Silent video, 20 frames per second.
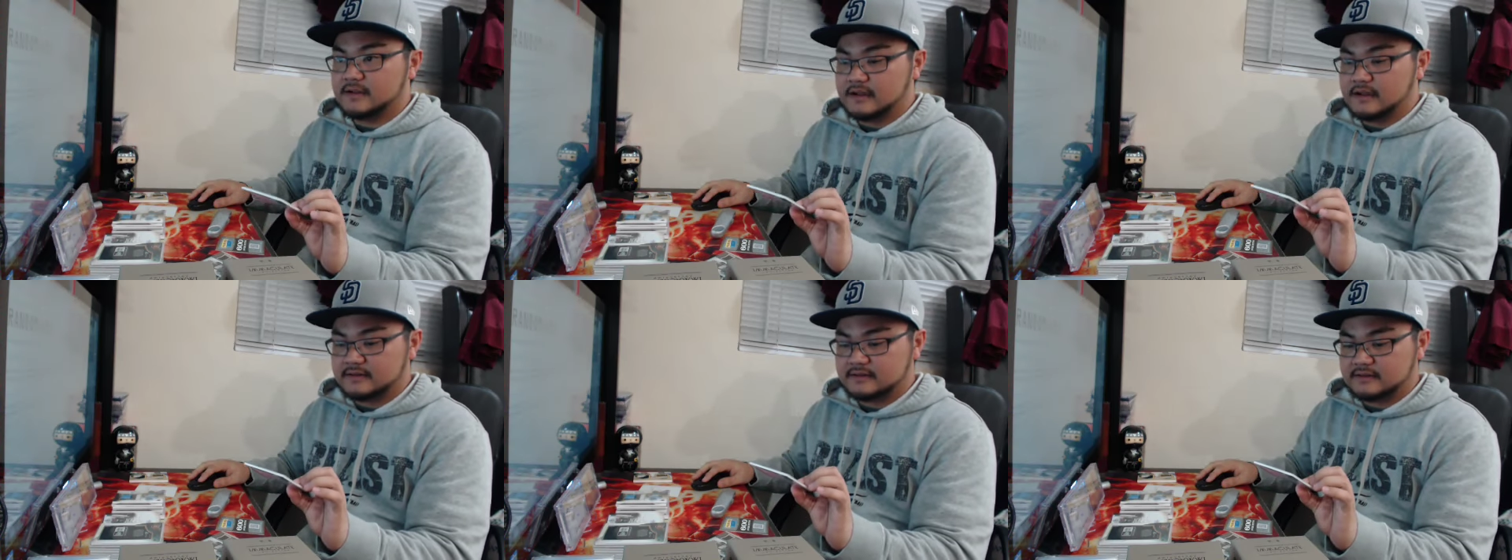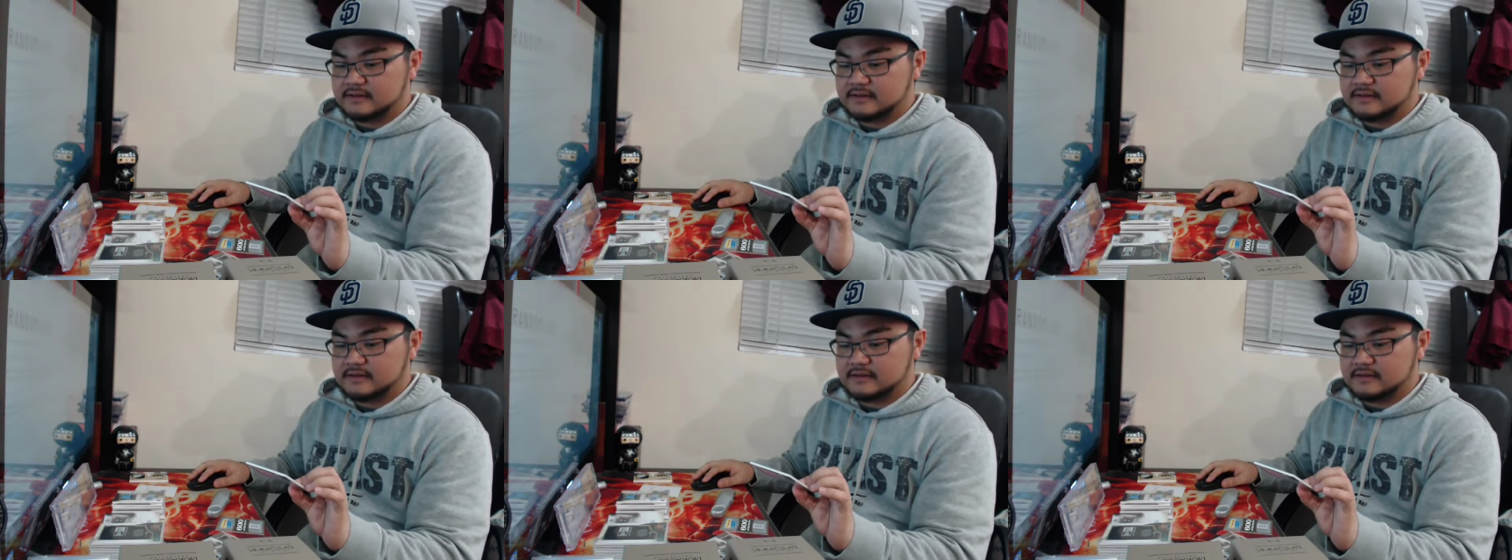
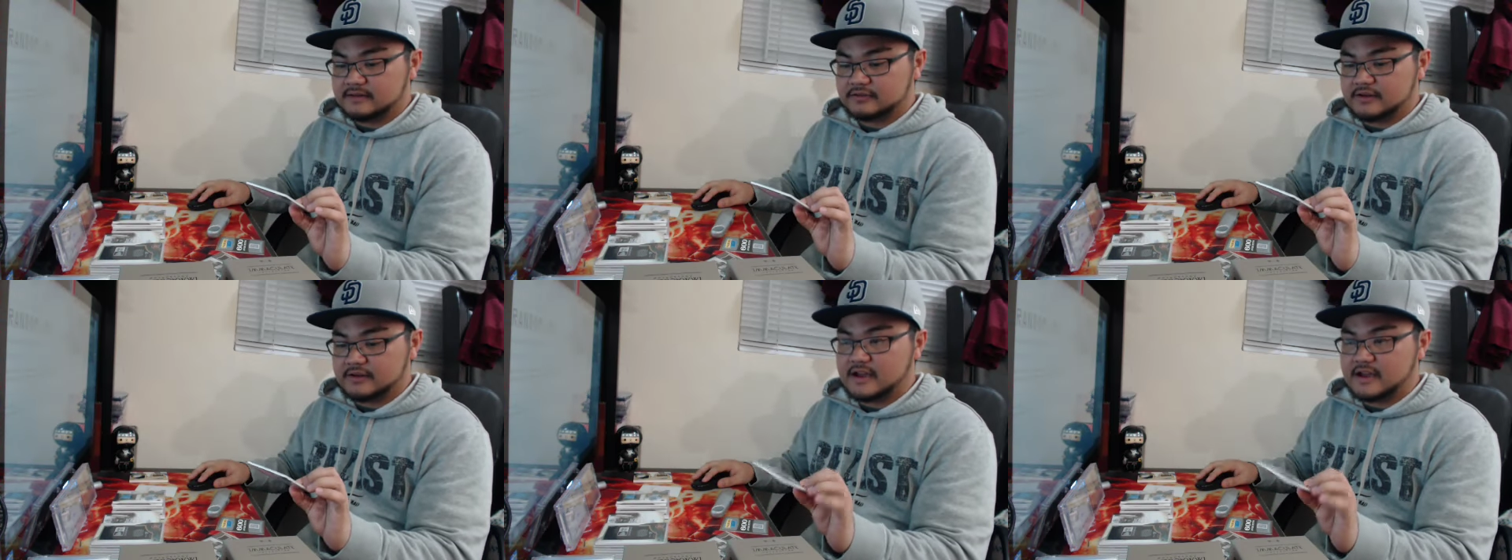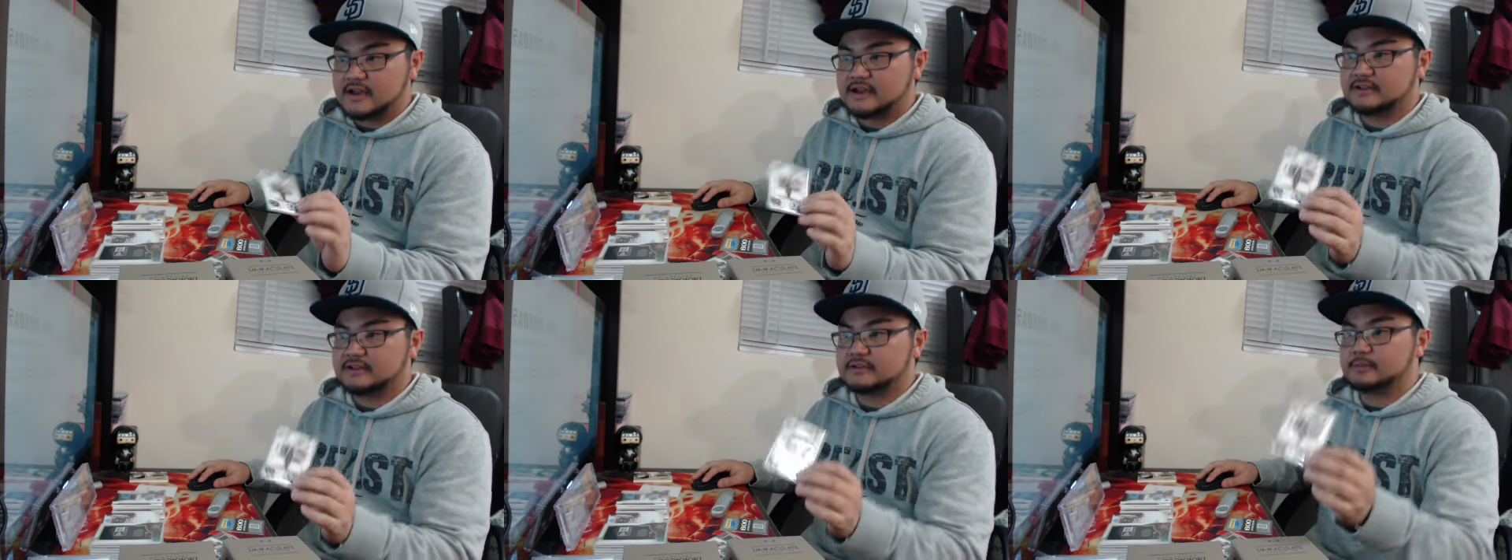Texans,
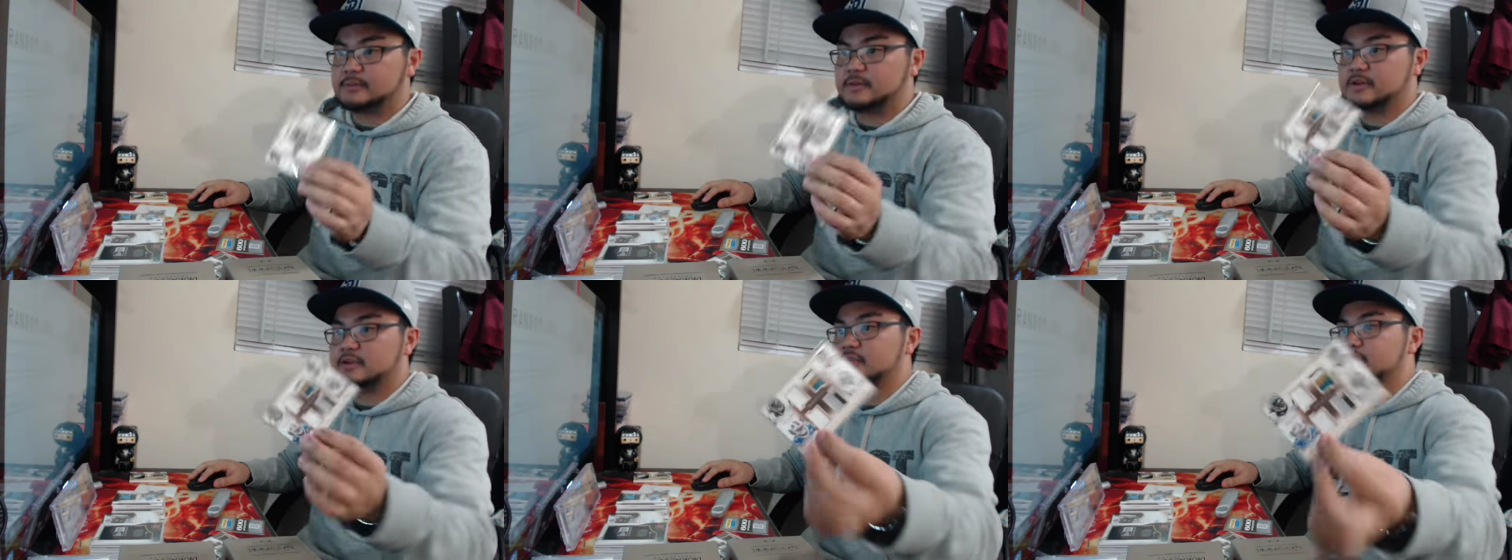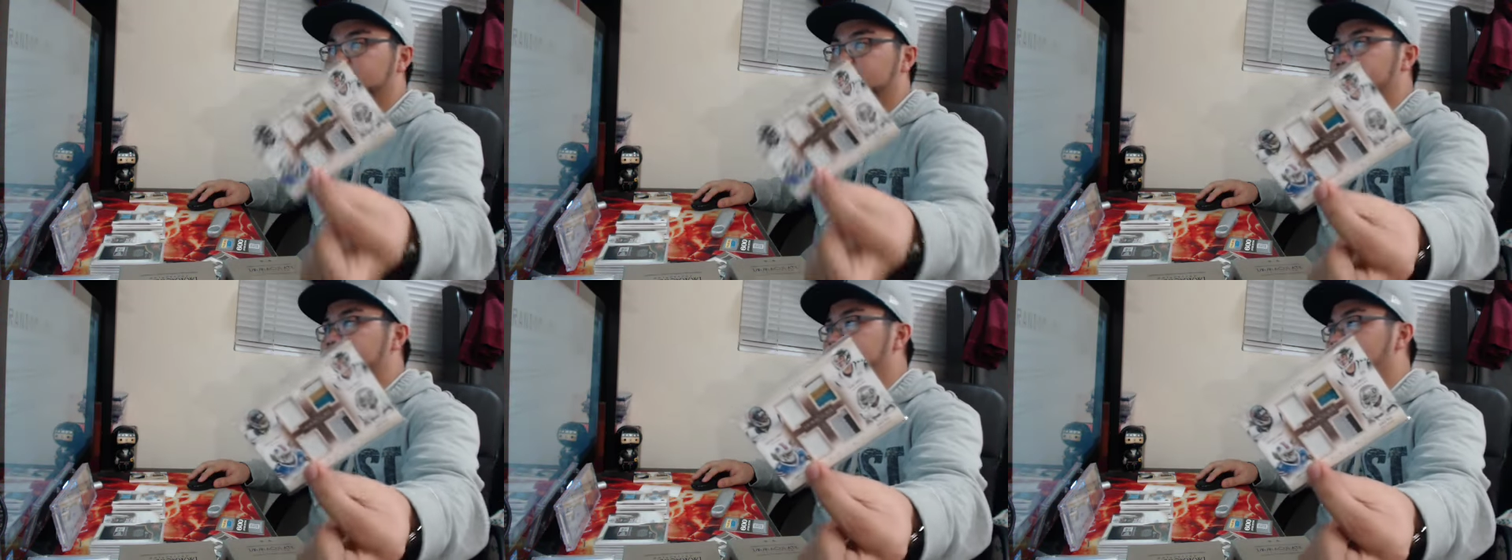Jags,
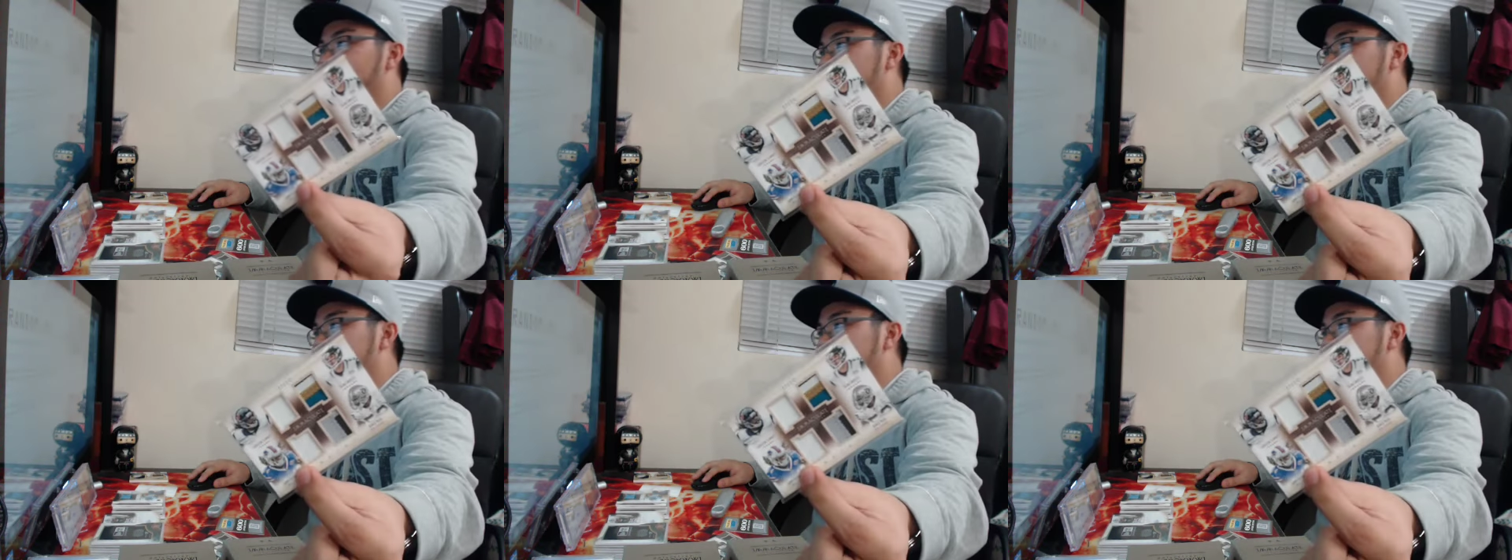Bills,